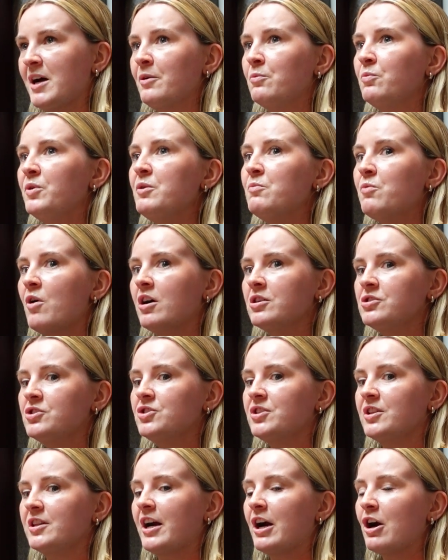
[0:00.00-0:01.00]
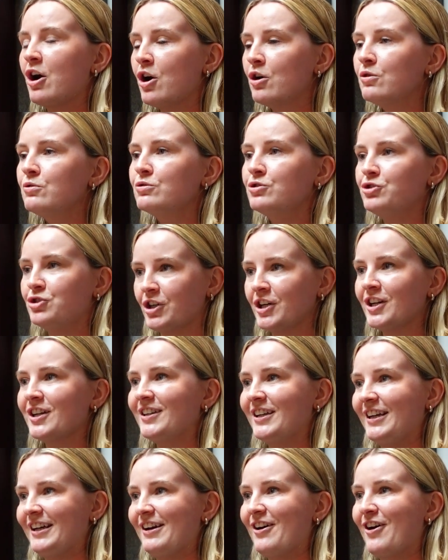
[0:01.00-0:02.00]
And we watched their whole
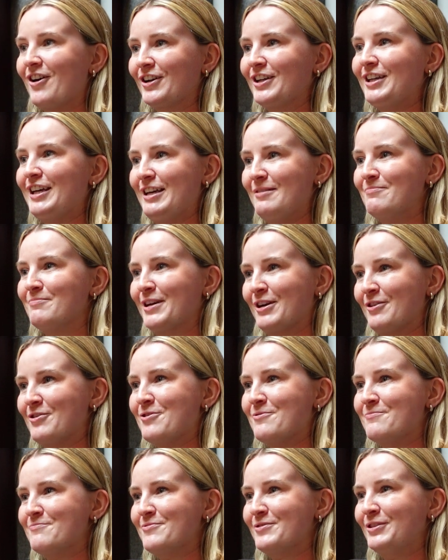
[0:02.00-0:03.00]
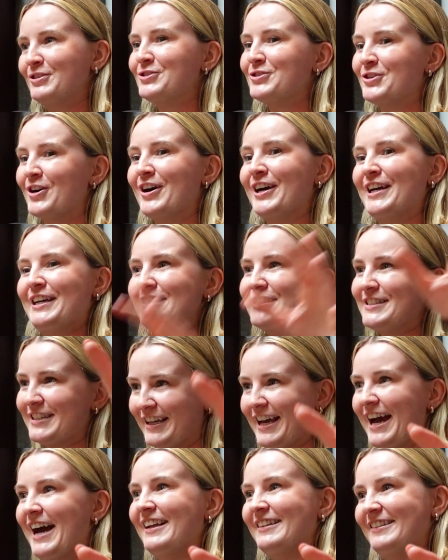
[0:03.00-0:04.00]
journey on Keeping Up trying
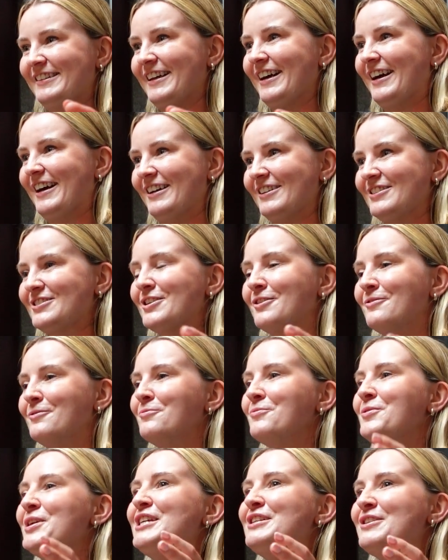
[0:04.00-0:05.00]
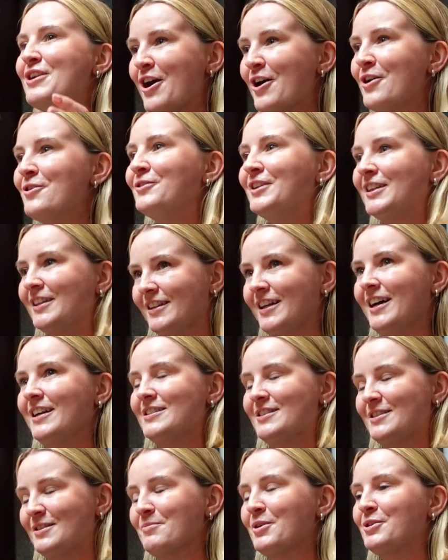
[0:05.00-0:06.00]
to get there. So we know that
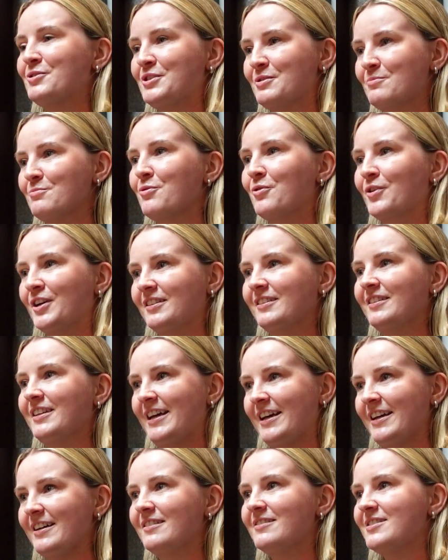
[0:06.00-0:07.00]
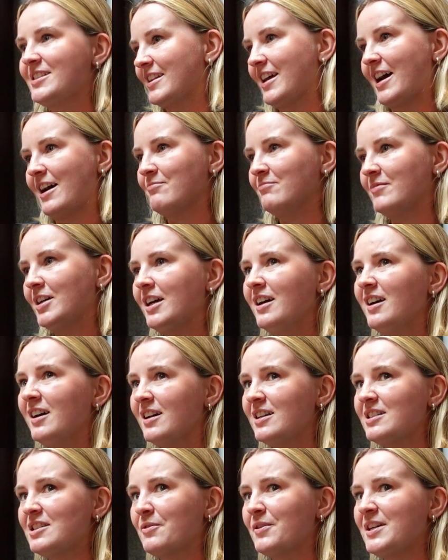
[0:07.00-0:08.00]
that is the most important thing to them.
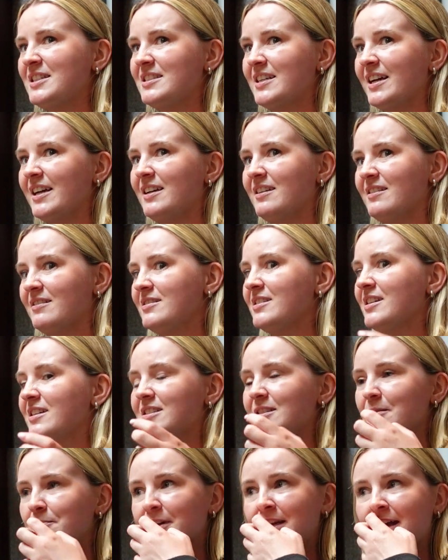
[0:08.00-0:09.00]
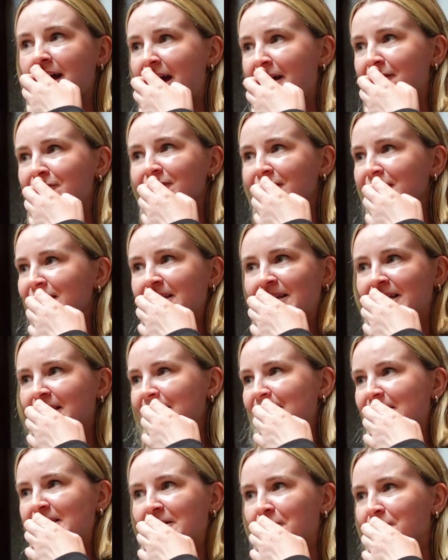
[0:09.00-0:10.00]
So I'd say it's a bit of
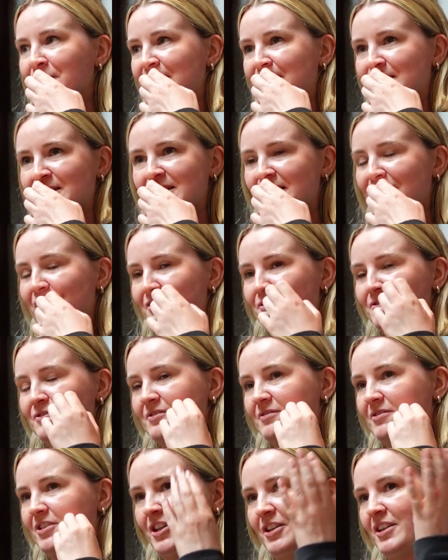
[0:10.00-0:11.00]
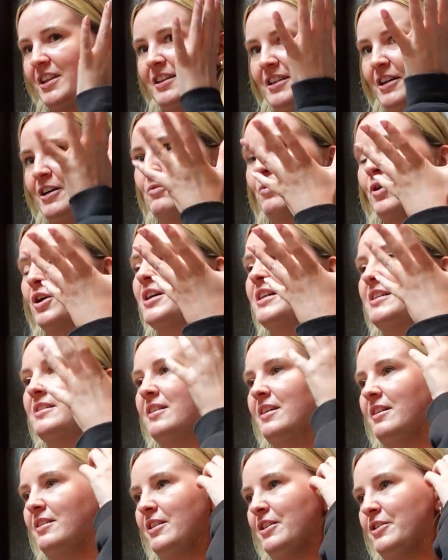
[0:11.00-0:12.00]
everything that they're willing to lose, or that they're
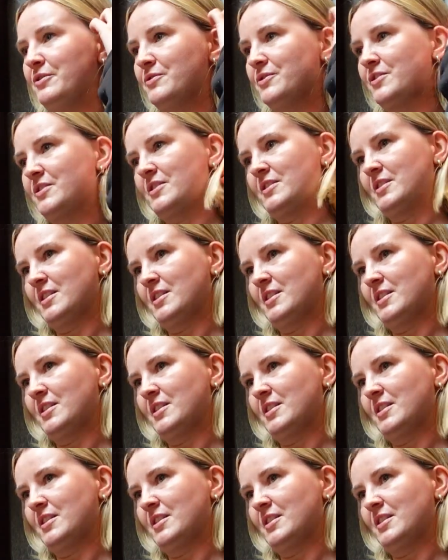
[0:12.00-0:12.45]
worried they'll lose.